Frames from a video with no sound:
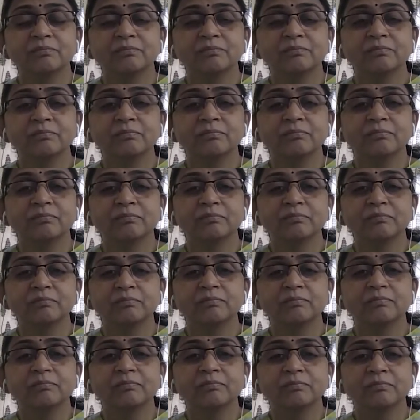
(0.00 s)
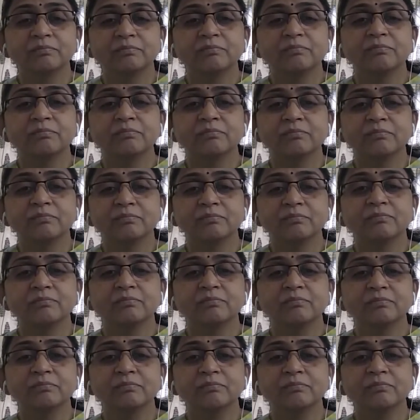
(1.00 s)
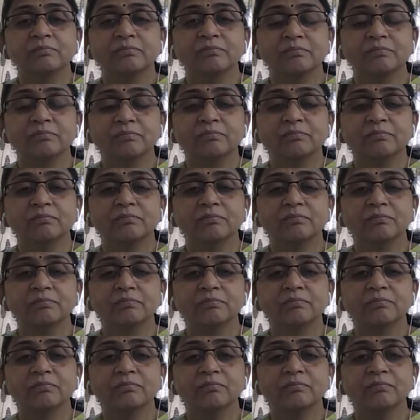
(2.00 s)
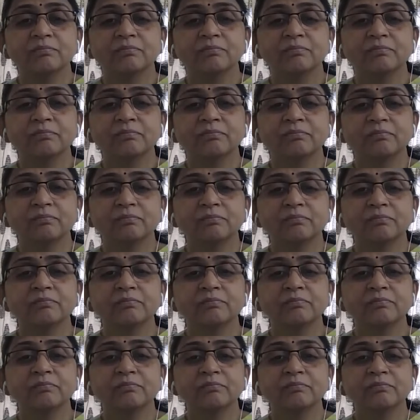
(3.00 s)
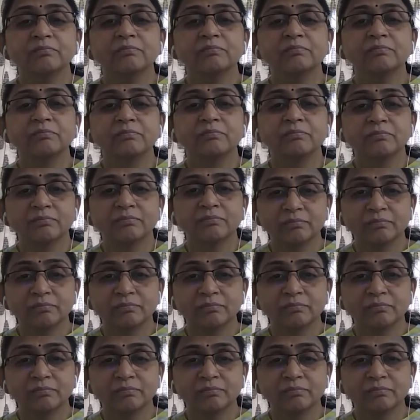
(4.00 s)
[no speech]